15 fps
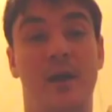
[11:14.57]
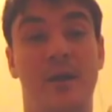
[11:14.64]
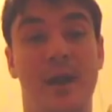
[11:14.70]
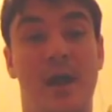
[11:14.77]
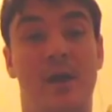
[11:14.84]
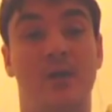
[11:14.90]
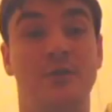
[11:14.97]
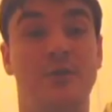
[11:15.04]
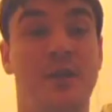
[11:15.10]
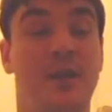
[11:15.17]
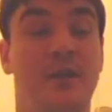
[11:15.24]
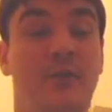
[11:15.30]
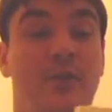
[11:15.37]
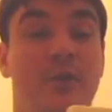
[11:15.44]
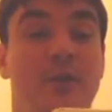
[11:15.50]
analogy
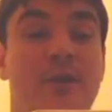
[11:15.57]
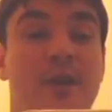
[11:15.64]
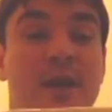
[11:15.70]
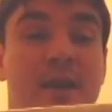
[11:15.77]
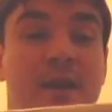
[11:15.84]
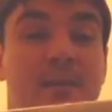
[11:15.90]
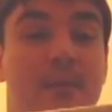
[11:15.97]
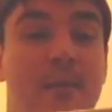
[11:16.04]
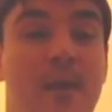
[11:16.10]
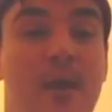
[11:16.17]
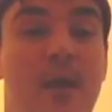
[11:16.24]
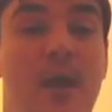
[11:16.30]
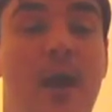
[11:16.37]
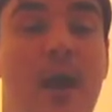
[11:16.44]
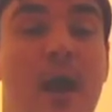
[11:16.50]
in 2D,
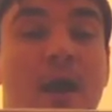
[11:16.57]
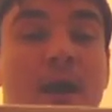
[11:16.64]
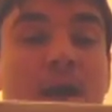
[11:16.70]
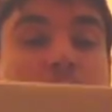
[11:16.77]
and